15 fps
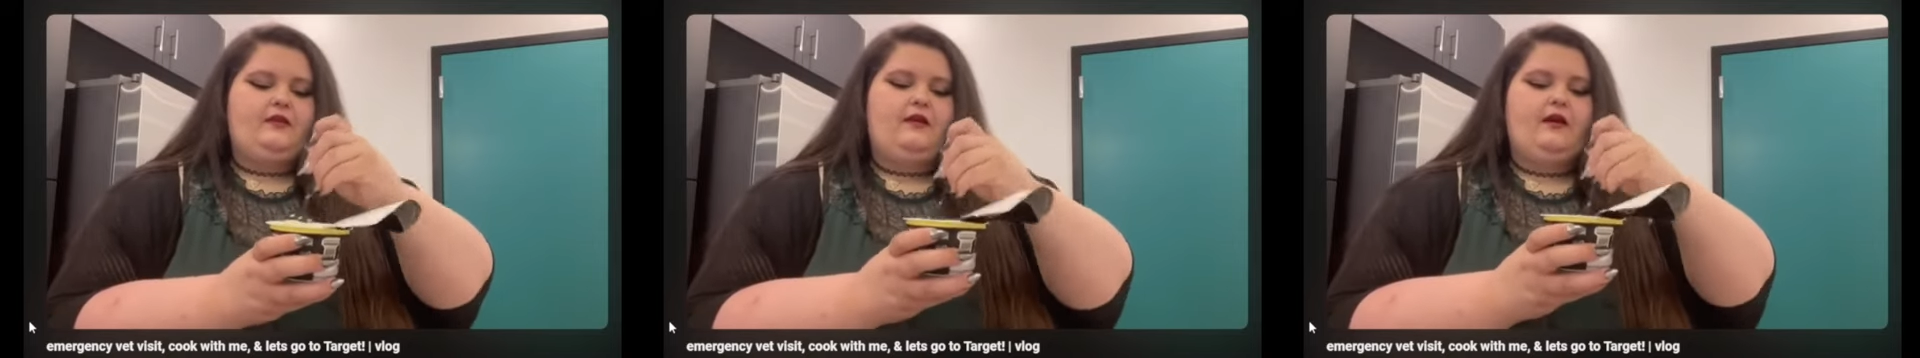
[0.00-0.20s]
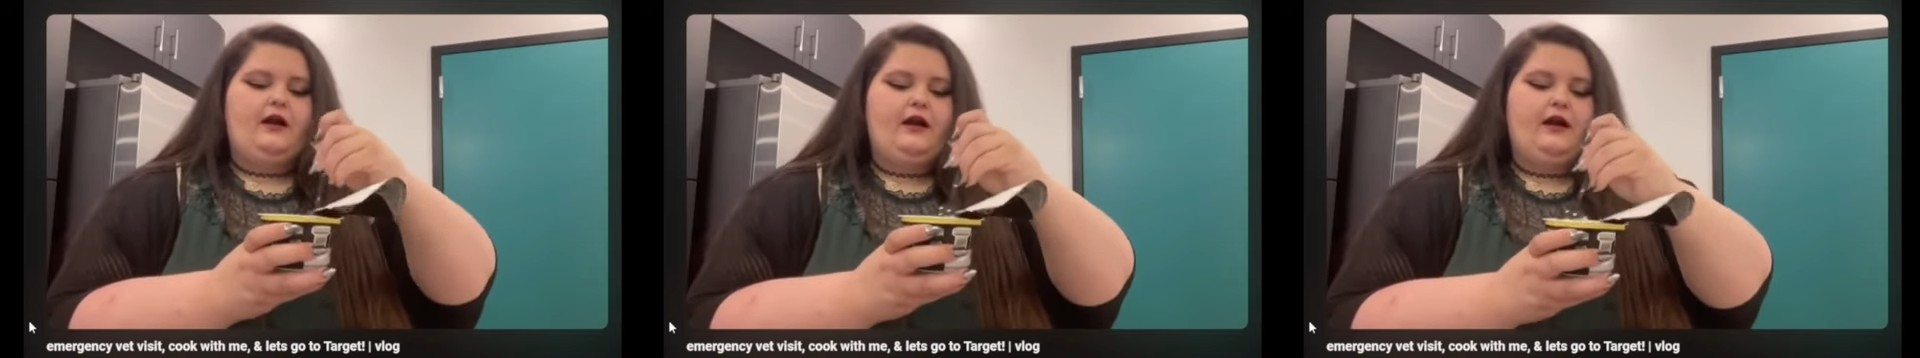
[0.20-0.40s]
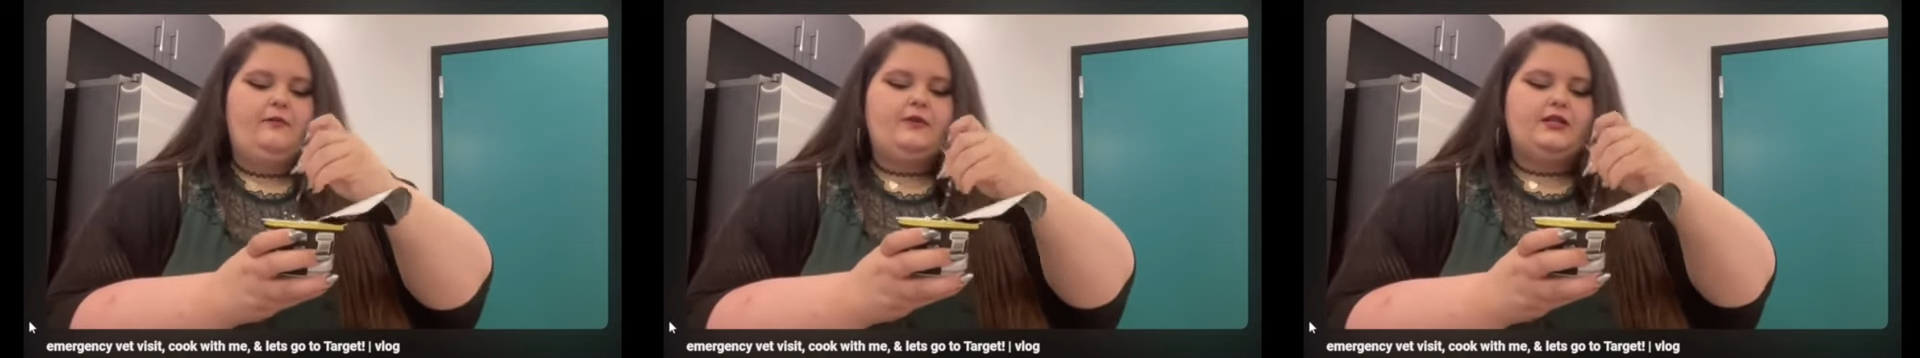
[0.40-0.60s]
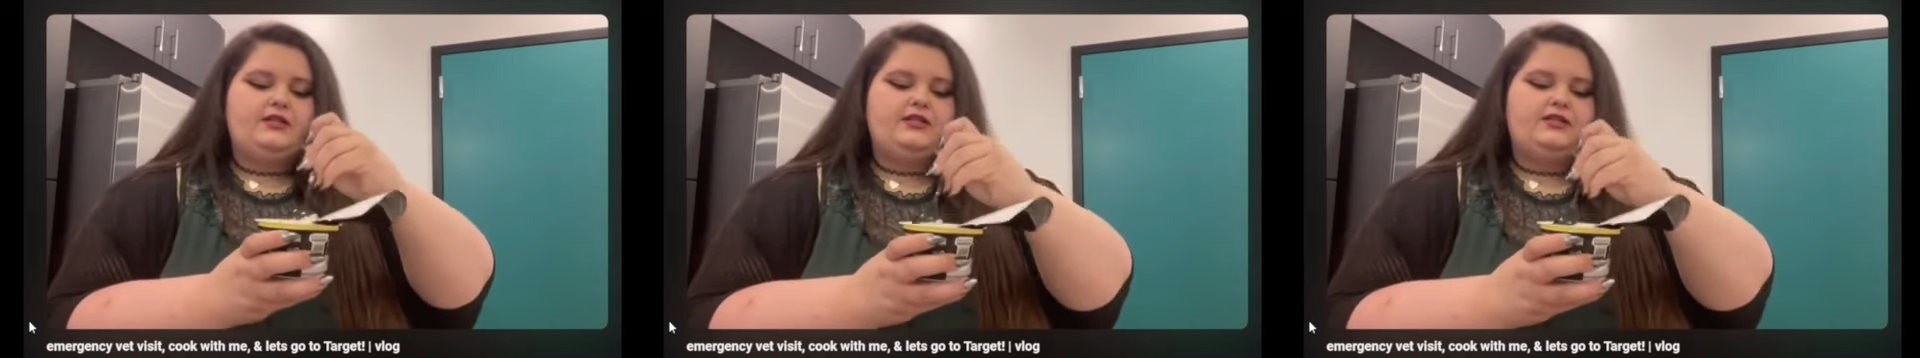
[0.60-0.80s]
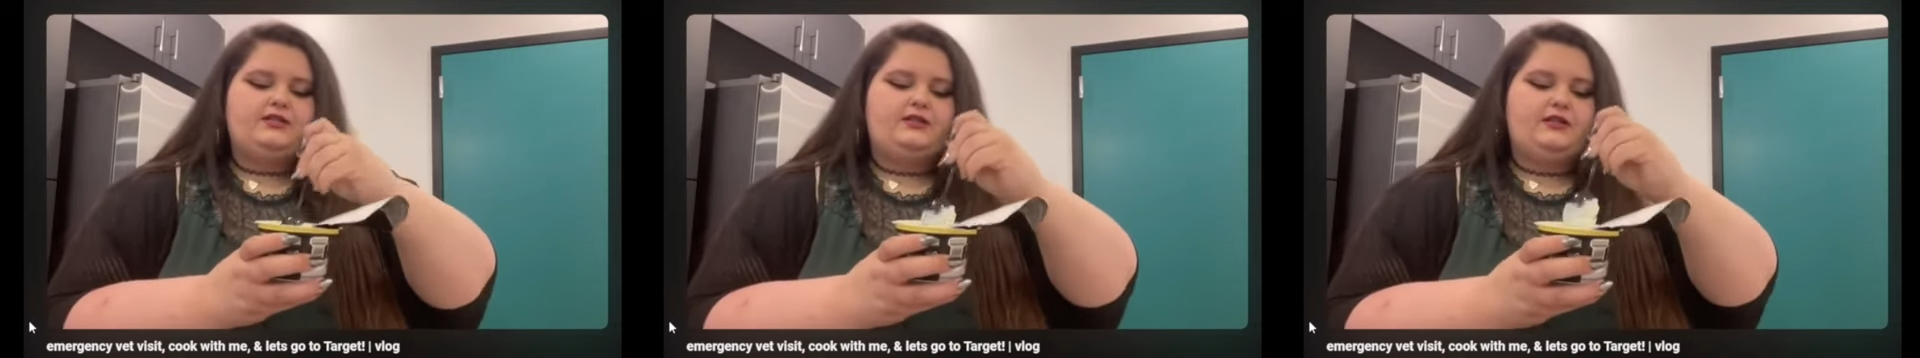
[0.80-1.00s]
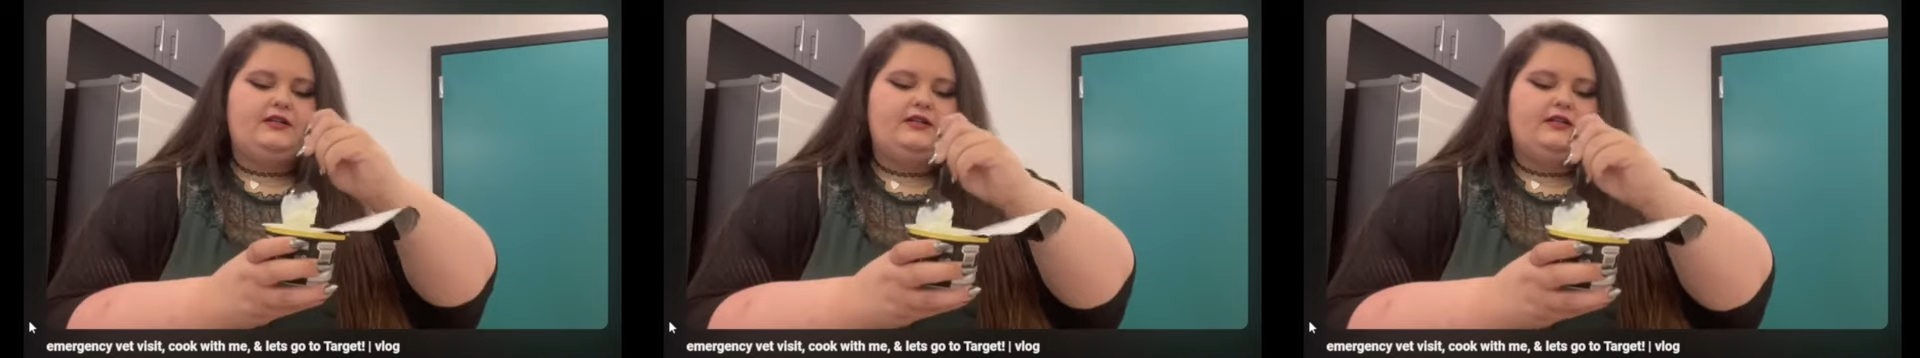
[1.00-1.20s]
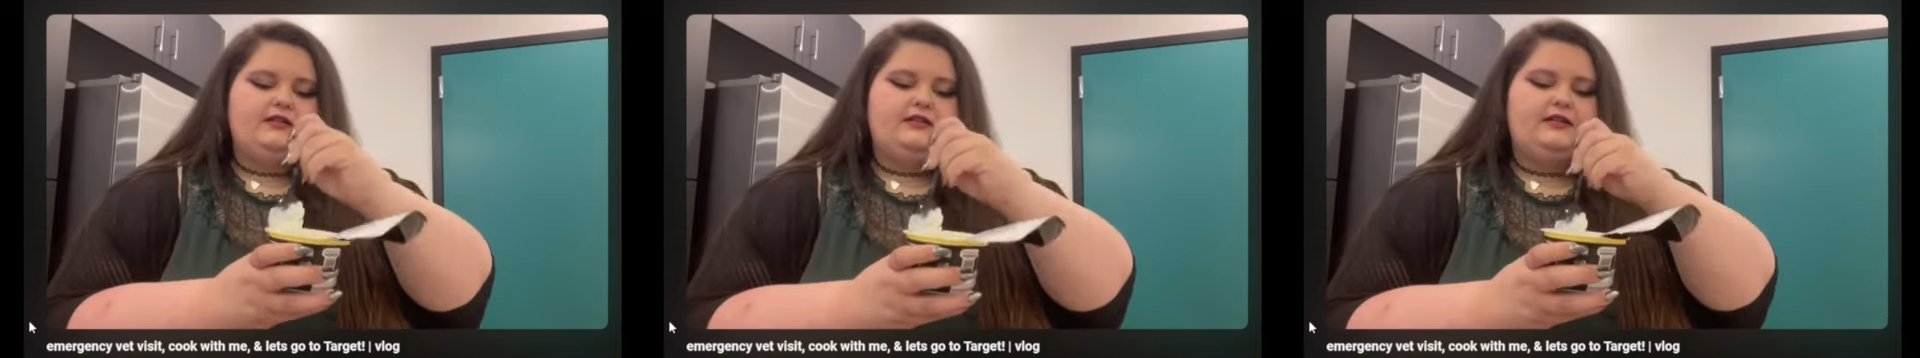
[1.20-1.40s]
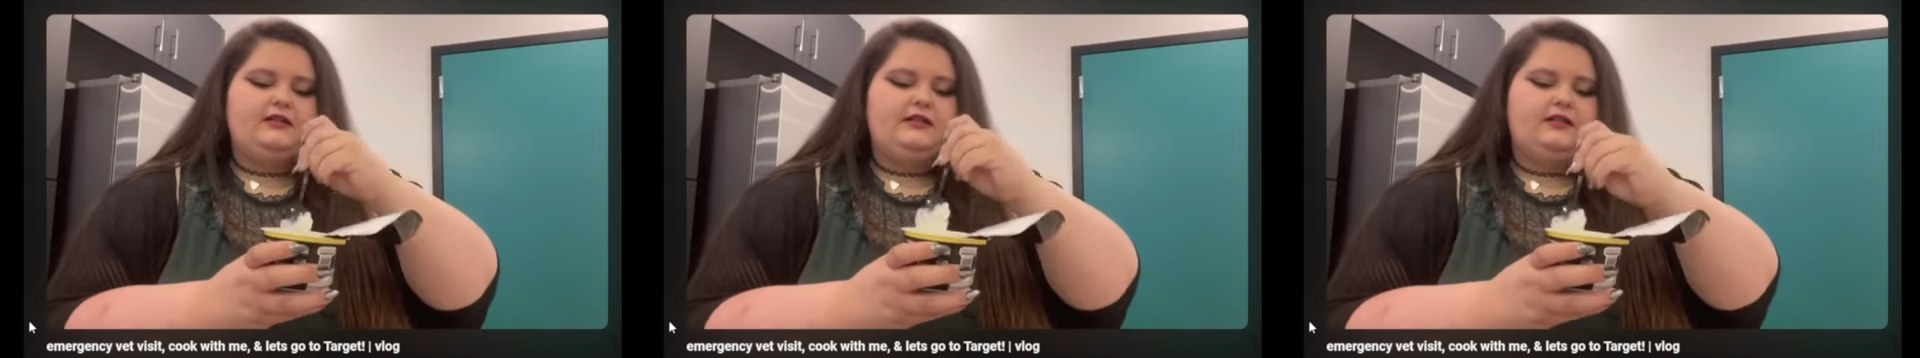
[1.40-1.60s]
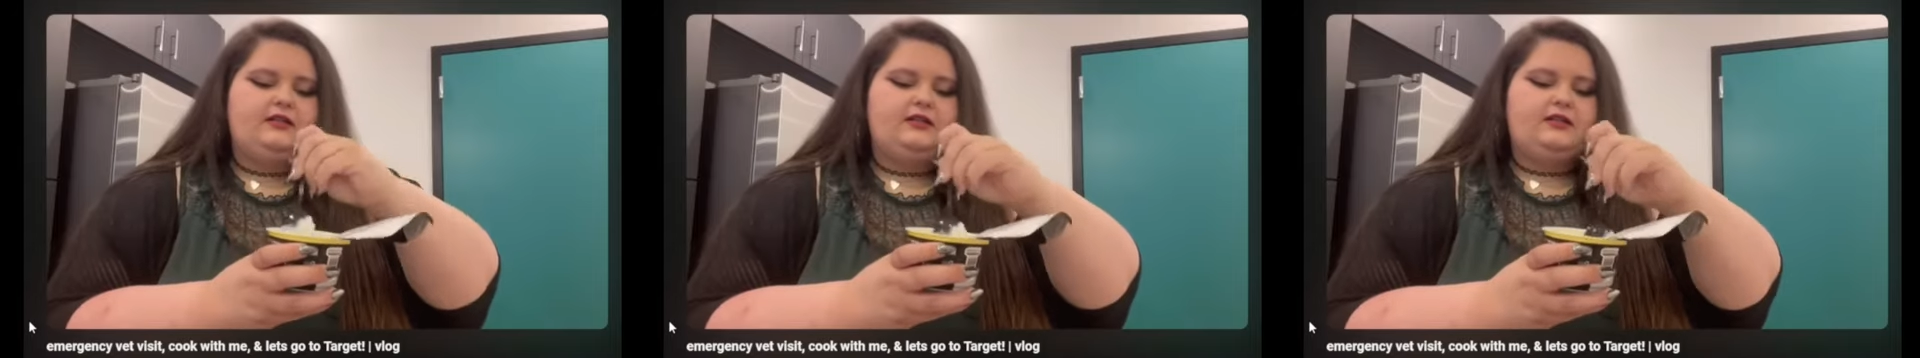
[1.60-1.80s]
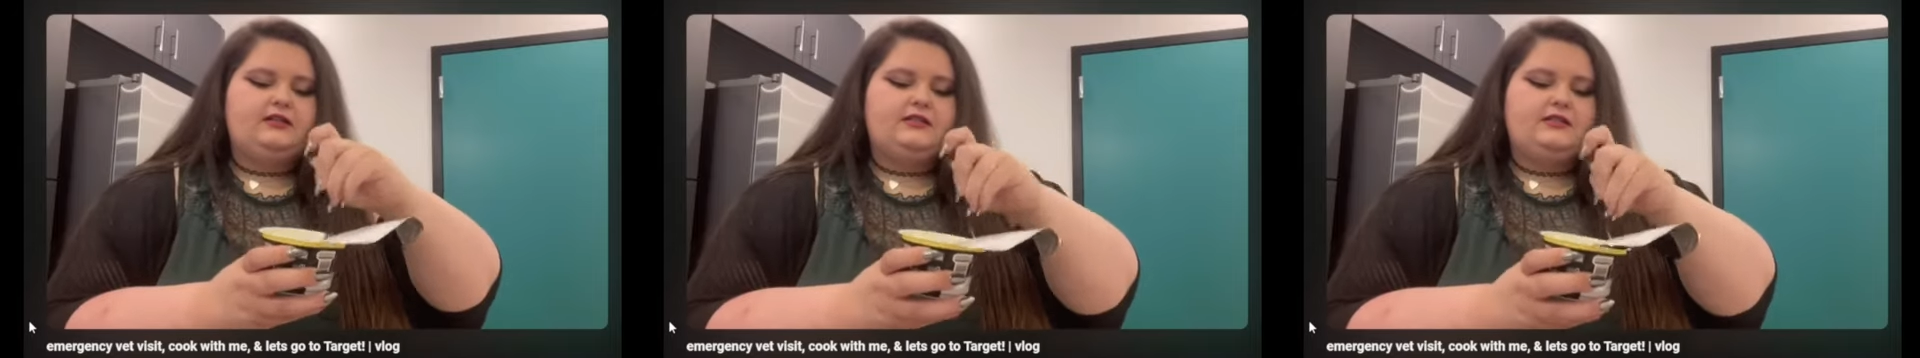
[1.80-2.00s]
All right, I'm gonna stir it until it
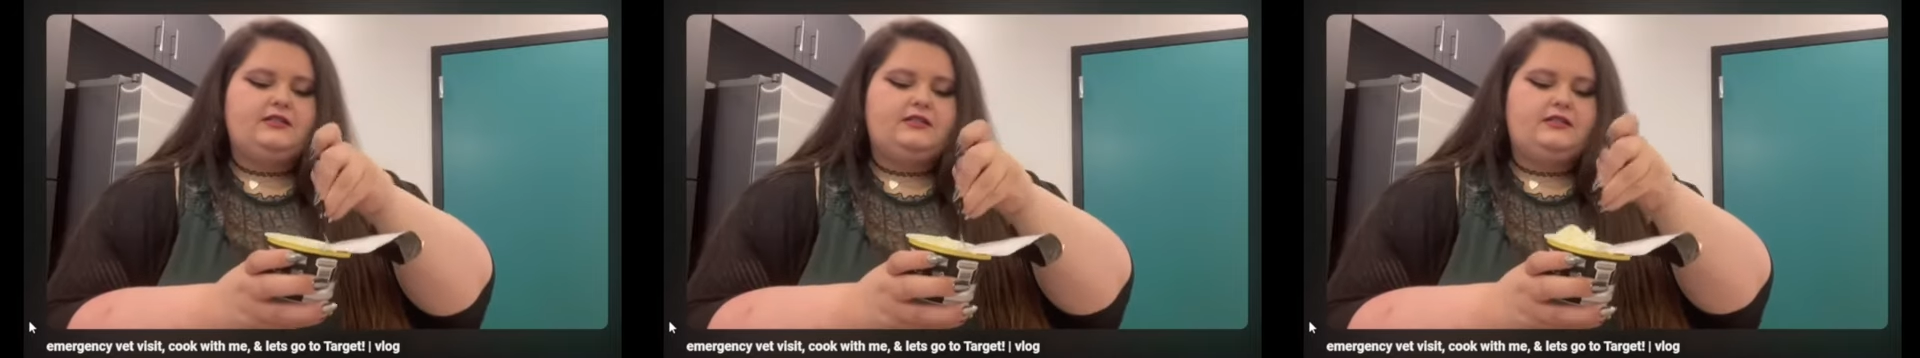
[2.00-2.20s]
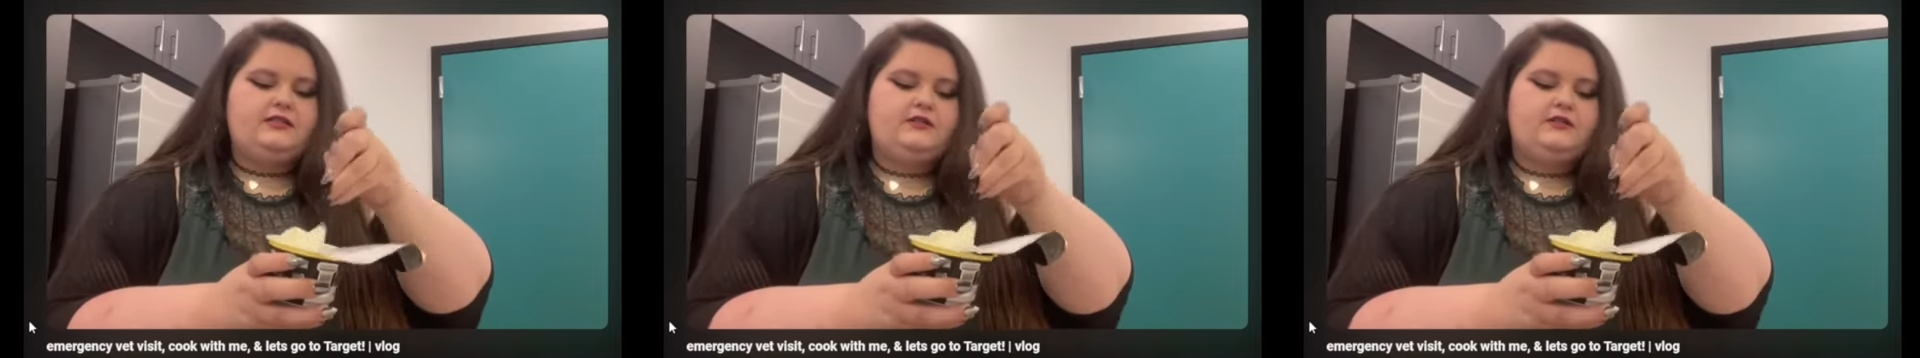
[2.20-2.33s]
looks